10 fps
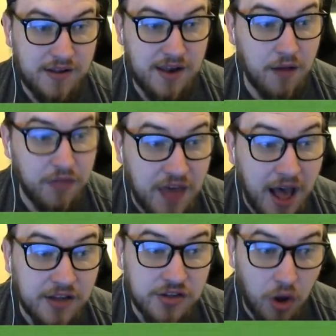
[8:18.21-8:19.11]
Now,
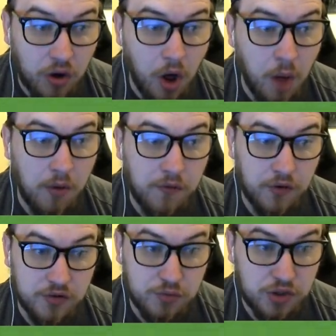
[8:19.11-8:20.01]
that is not normal
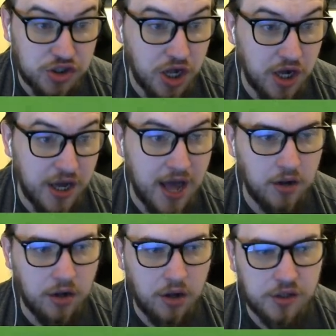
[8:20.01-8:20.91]
for us. We certainly
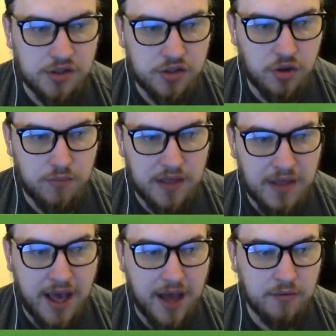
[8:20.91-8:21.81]
aren't... Oh, he's done me
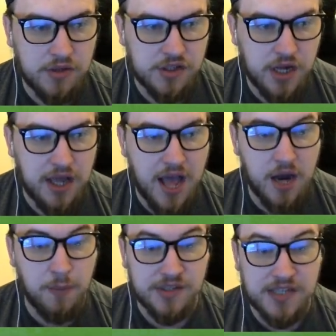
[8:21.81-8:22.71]
there. We certainly
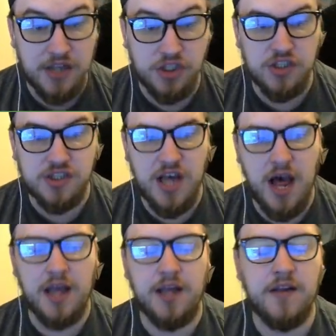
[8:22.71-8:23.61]
aren't a possession
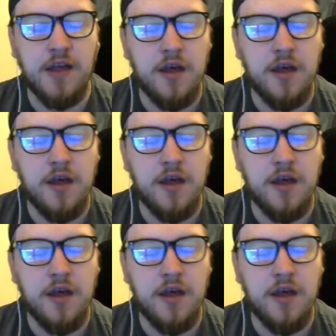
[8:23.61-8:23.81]
side.